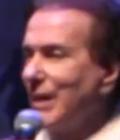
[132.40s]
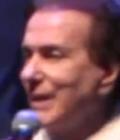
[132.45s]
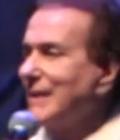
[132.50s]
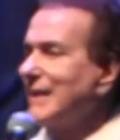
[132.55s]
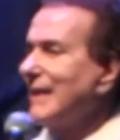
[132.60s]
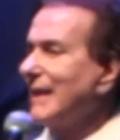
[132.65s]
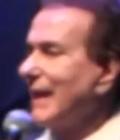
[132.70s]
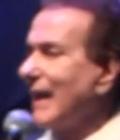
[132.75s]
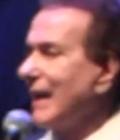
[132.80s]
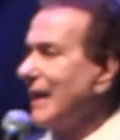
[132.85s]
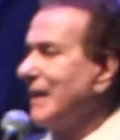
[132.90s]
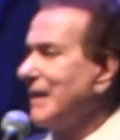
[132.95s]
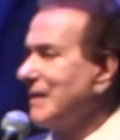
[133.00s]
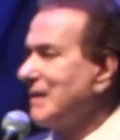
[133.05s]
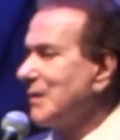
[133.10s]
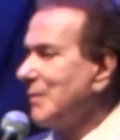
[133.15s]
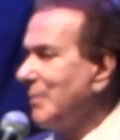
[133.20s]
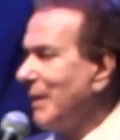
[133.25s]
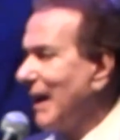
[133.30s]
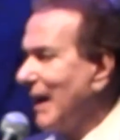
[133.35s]
what tonight
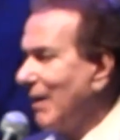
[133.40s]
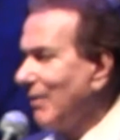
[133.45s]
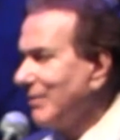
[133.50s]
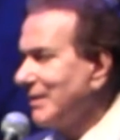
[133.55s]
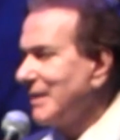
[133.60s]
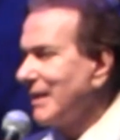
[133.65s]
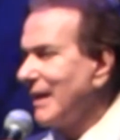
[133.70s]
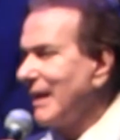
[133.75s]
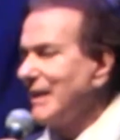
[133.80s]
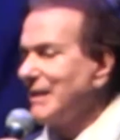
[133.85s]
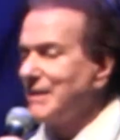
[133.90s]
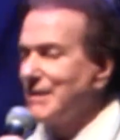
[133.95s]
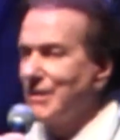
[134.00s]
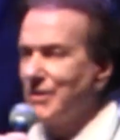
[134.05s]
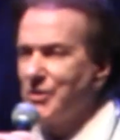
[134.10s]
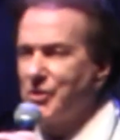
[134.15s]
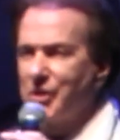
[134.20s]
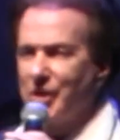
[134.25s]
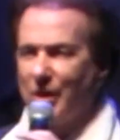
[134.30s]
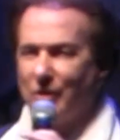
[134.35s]
is about. Tonight's
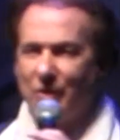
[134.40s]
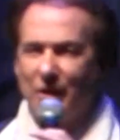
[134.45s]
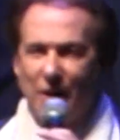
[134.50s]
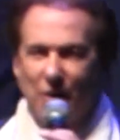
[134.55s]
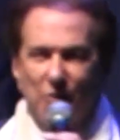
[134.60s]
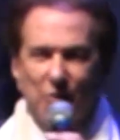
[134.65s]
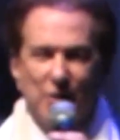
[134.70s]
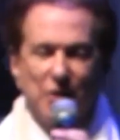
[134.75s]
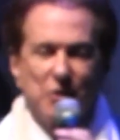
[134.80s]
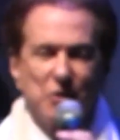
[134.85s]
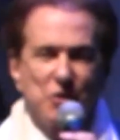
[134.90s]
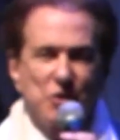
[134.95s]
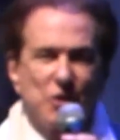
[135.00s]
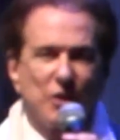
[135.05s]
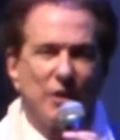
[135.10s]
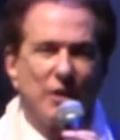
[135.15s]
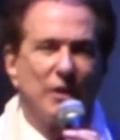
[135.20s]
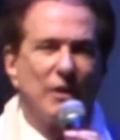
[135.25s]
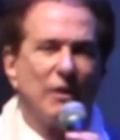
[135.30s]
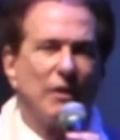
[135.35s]
the shared
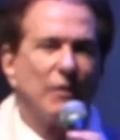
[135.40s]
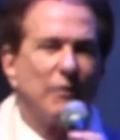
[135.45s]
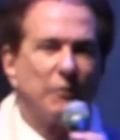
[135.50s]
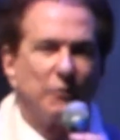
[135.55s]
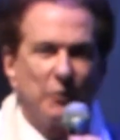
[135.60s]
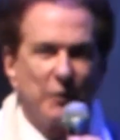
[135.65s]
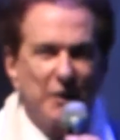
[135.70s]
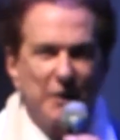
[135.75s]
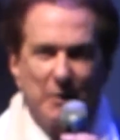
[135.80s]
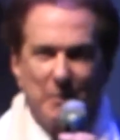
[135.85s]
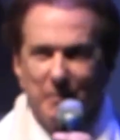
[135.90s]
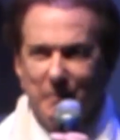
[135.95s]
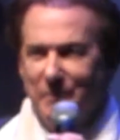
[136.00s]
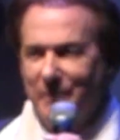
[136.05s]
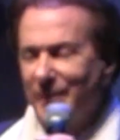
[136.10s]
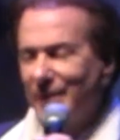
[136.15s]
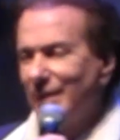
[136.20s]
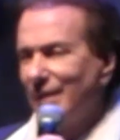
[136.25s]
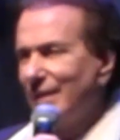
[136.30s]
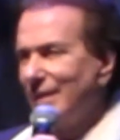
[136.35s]
heritage of
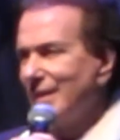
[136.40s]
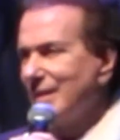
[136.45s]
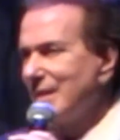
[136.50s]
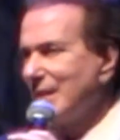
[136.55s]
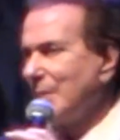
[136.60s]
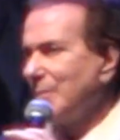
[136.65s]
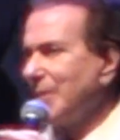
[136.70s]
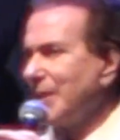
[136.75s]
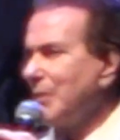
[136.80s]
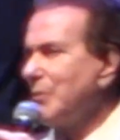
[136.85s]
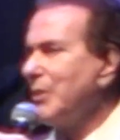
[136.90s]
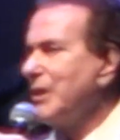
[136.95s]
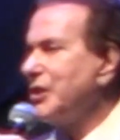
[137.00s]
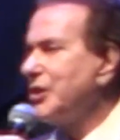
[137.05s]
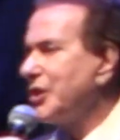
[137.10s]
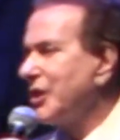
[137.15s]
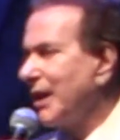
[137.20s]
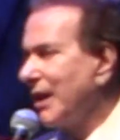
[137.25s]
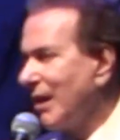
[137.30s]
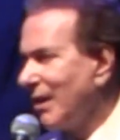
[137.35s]
freedom, something we
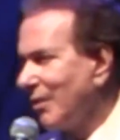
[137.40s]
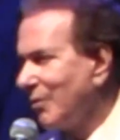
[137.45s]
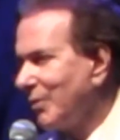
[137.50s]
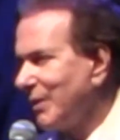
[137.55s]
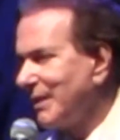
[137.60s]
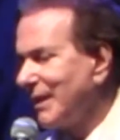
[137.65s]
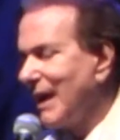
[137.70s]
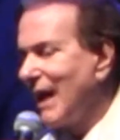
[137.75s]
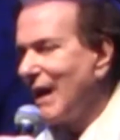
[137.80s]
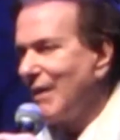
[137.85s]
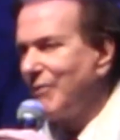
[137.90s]
share with the